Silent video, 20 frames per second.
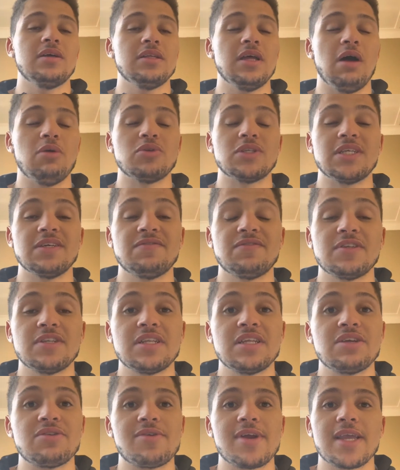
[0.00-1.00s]
I would
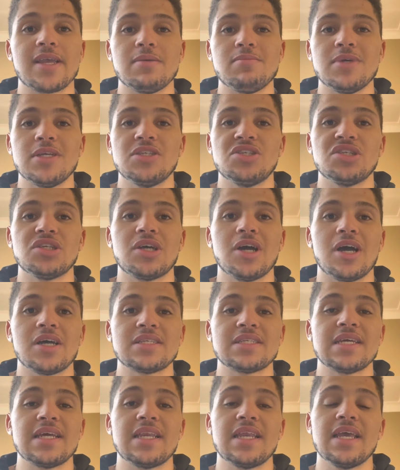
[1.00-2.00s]
definitely recommend you
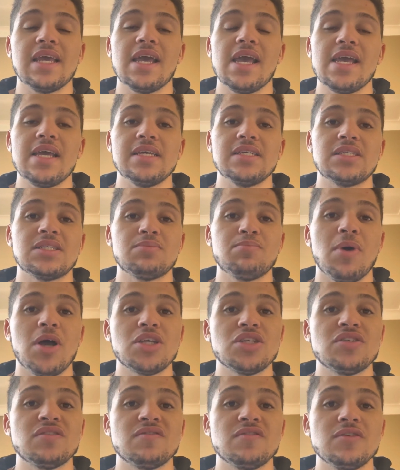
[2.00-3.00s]
guys getting a
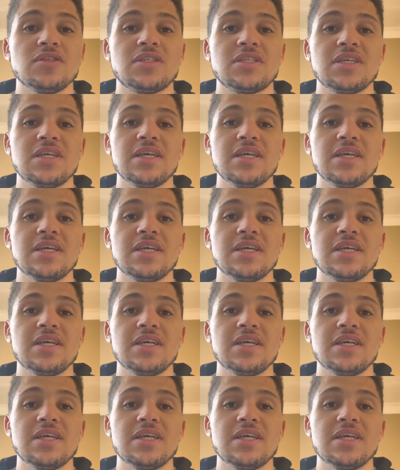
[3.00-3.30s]
sponge filter.